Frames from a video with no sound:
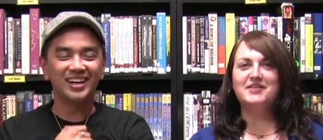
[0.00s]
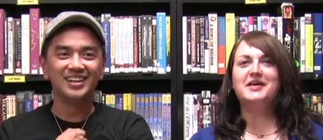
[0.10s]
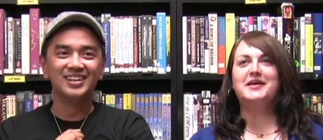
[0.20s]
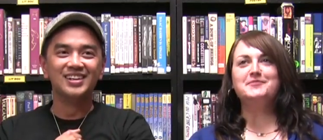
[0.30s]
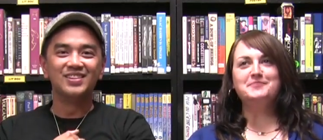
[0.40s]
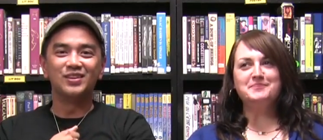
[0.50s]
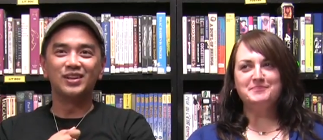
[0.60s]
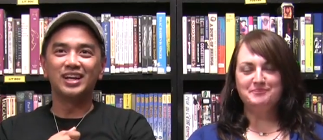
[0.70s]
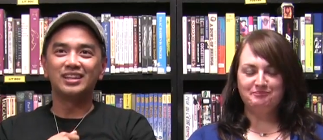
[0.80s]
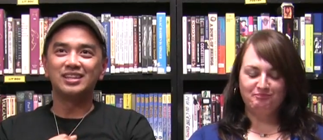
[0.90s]
Speaker 1: Okay.
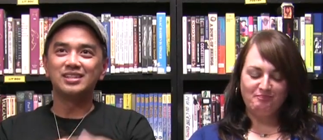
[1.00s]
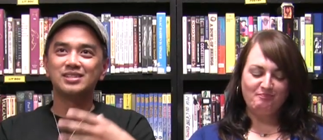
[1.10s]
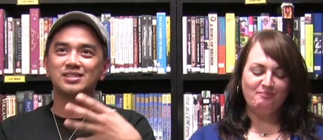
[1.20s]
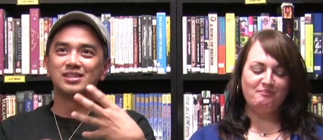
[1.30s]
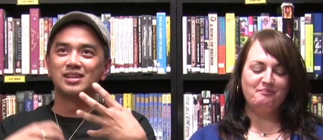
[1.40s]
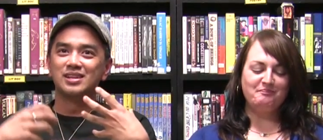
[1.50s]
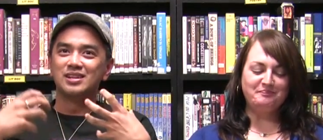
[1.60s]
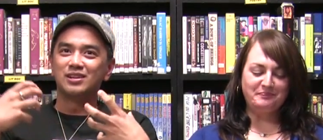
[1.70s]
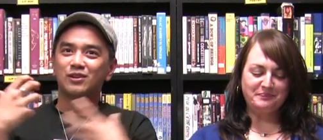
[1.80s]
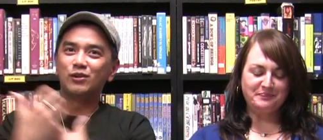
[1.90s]
They're like these
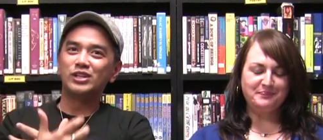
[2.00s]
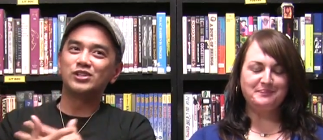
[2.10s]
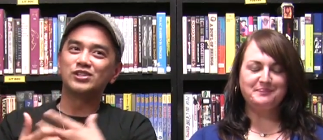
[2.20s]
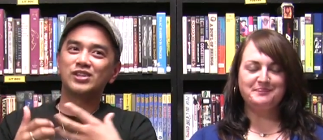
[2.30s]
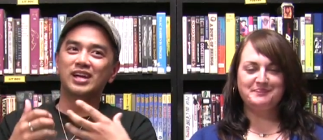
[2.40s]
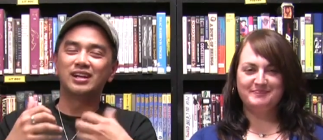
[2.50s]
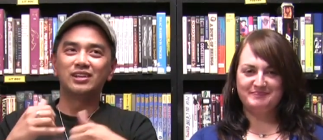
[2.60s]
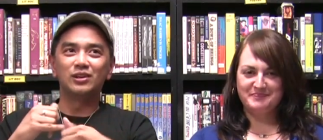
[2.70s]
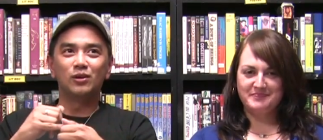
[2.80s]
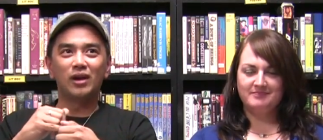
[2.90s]
creatures
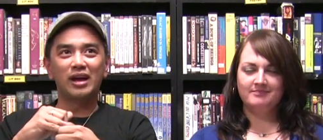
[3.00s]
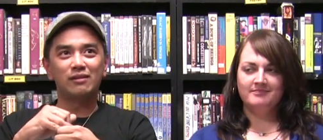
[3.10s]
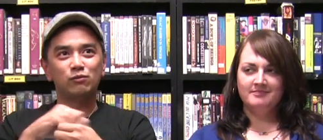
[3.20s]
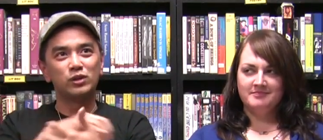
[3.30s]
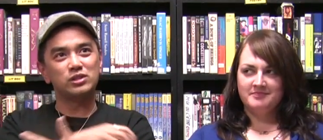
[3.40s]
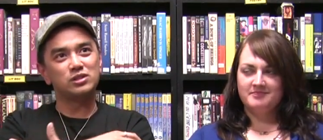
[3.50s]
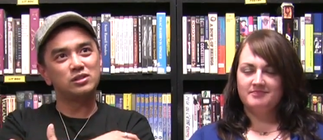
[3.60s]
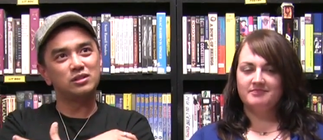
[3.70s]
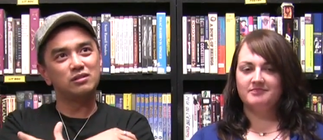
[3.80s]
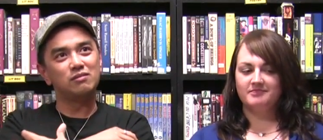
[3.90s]
that you know have
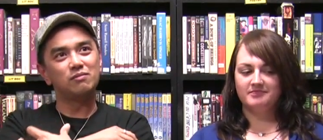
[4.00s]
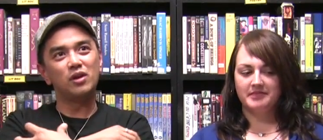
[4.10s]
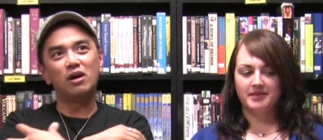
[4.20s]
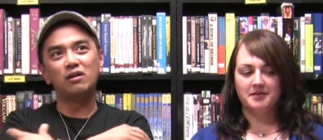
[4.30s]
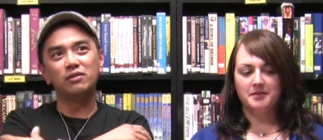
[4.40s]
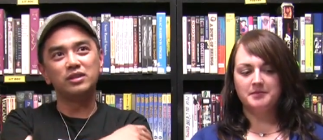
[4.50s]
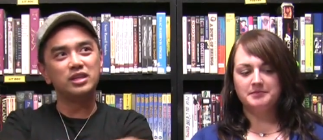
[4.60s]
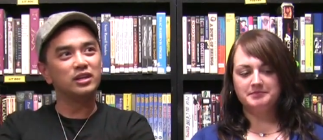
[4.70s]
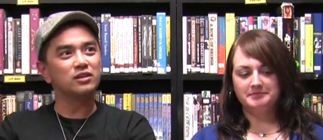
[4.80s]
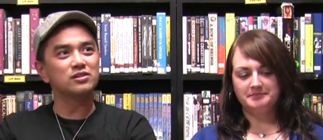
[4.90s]
withstood
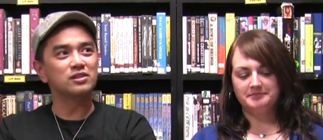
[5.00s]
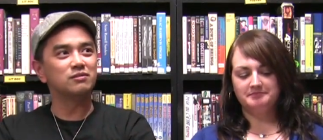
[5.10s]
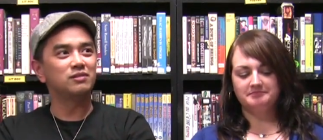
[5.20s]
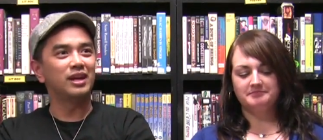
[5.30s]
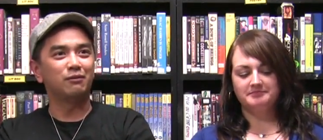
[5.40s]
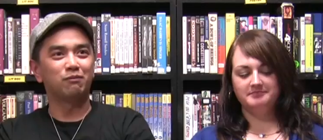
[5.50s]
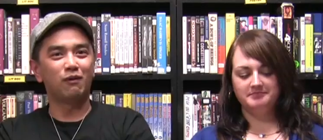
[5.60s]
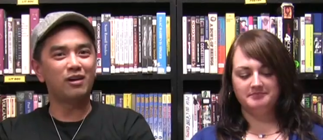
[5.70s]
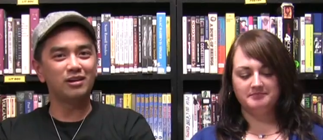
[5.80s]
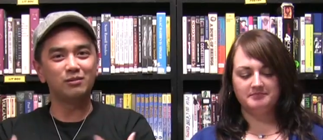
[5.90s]
years of like
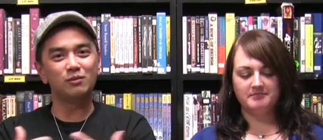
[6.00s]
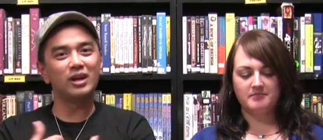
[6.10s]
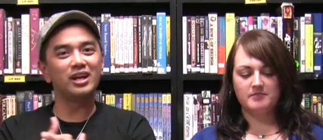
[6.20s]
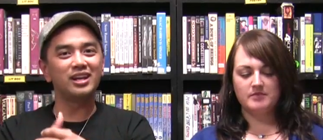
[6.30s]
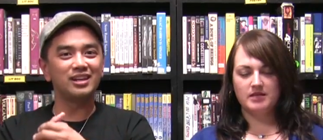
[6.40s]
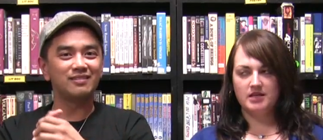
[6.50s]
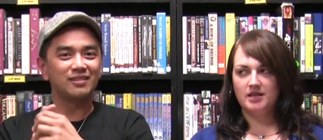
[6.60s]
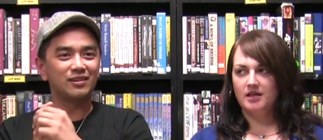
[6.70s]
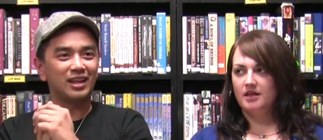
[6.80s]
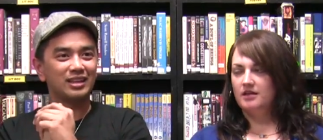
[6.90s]
rotting away
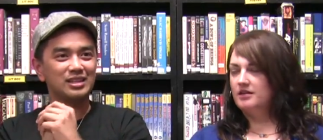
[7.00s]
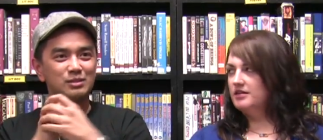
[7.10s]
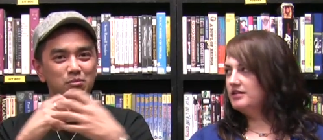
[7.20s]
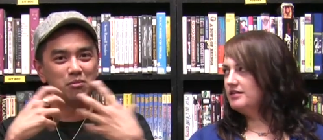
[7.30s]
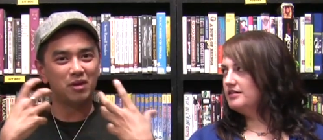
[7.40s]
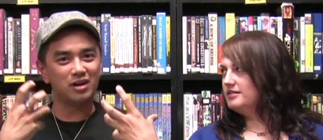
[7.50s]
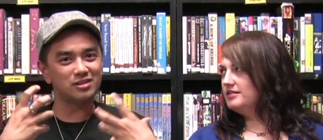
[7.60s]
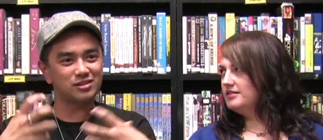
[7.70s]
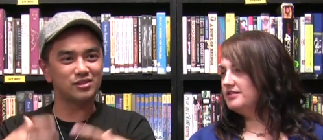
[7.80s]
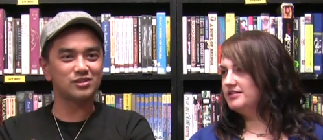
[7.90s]
and they're like these
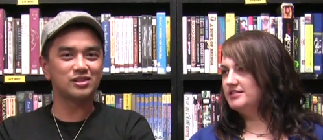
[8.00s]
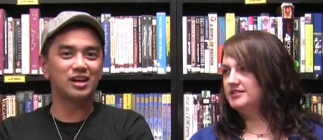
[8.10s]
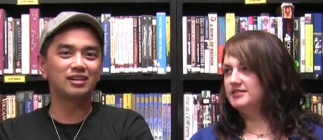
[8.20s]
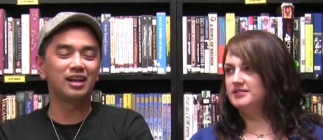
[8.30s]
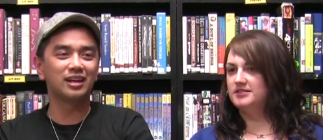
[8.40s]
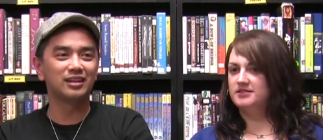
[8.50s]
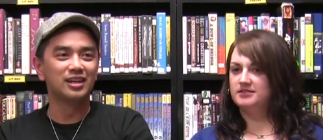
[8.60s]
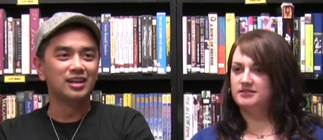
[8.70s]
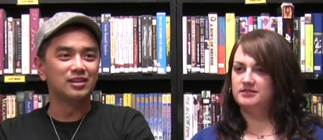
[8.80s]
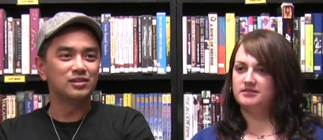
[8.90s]
monsters not like
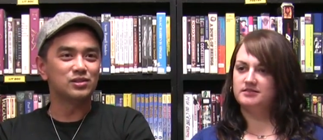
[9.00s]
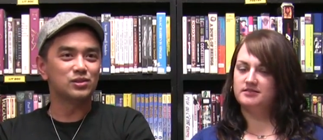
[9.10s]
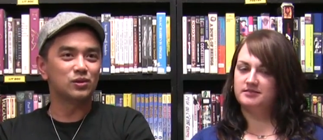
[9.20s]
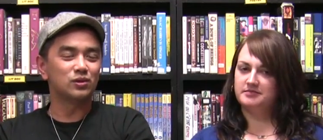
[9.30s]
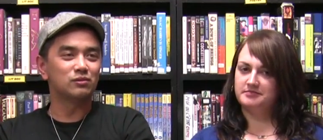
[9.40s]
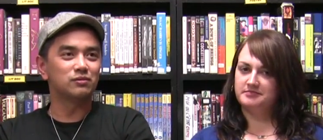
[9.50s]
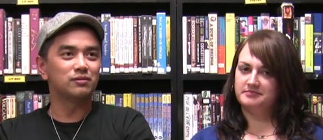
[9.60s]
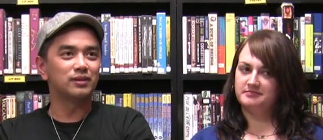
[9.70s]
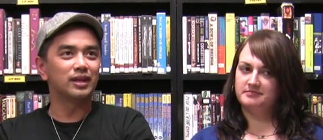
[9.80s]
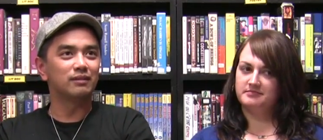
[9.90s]
this sort
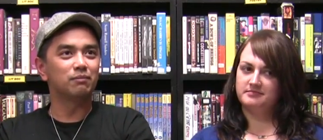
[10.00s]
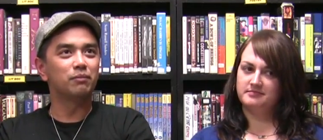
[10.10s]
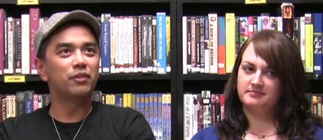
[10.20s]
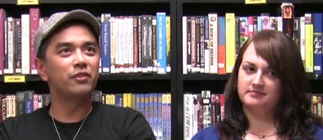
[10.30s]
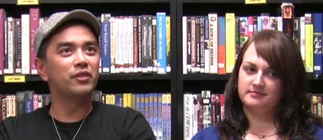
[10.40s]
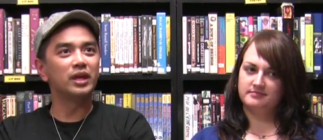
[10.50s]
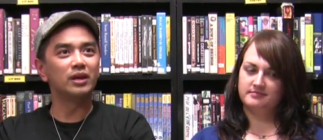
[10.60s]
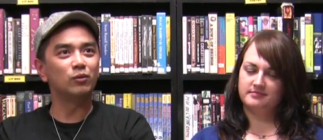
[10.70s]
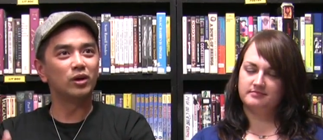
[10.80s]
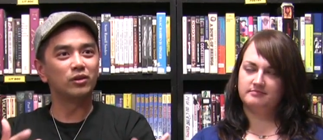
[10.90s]
of like
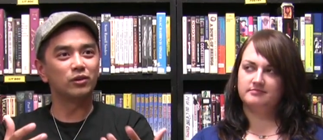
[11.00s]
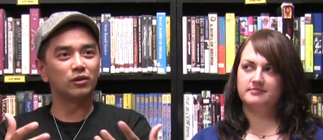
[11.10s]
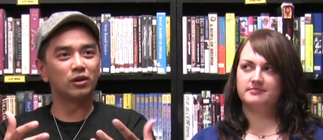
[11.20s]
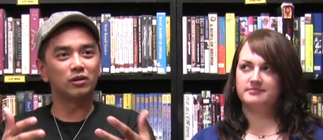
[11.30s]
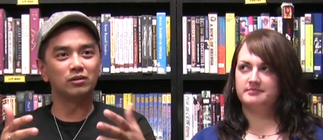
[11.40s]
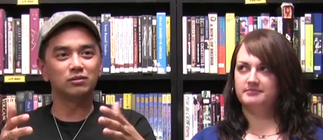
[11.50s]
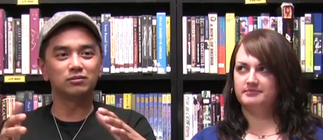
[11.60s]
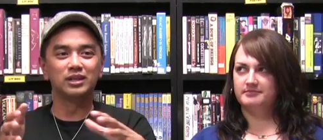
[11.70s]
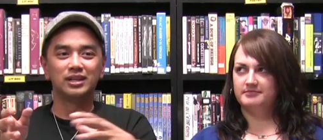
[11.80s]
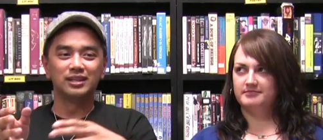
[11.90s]
thing where they're
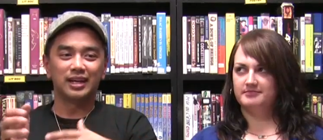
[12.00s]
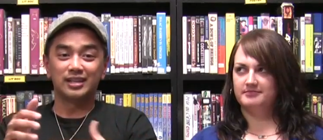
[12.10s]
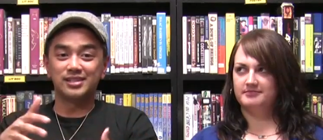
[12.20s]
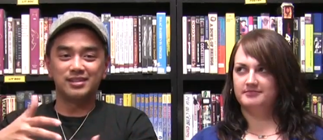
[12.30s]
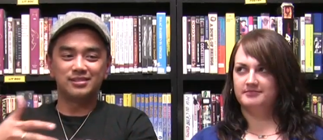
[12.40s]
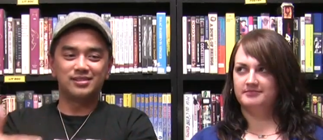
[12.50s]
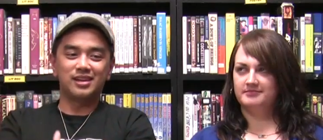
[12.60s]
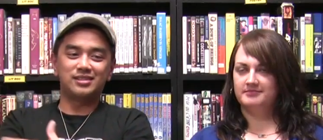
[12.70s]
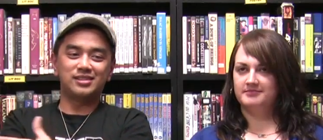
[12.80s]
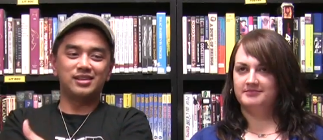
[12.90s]
all like I said,
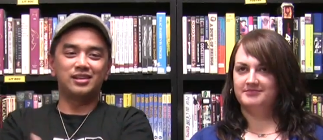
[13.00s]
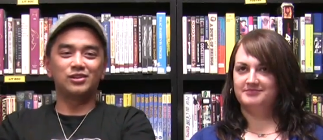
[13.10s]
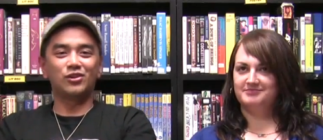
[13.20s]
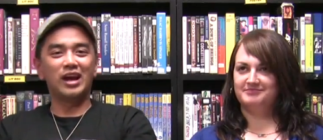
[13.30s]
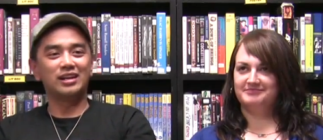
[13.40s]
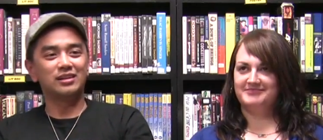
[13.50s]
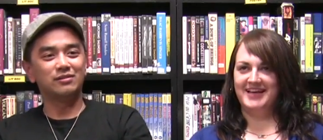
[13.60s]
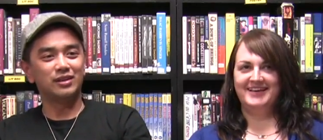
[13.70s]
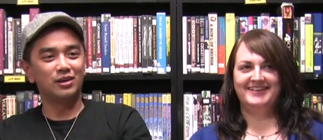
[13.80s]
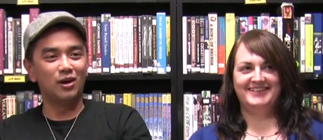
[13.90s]
sexy and
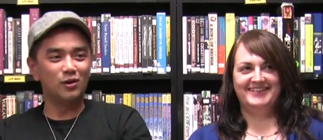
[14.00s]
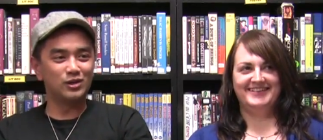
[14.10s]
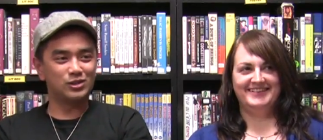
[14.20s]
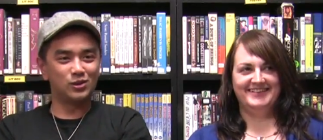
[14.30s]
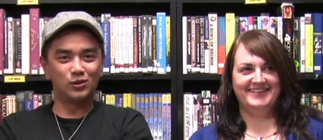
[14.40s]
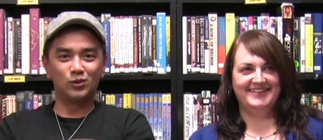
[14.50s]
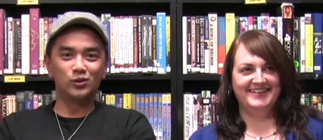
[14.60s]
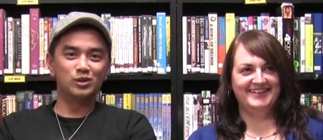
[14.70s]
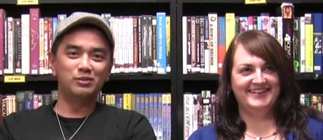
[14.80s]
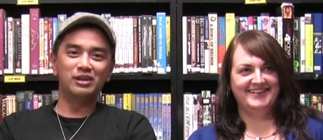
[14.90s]
attractive, and oh, it's so
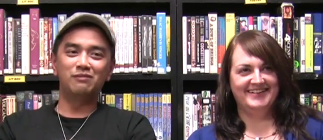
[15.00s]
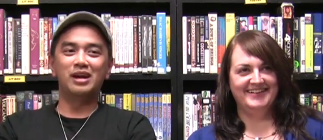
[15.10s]
cool to be a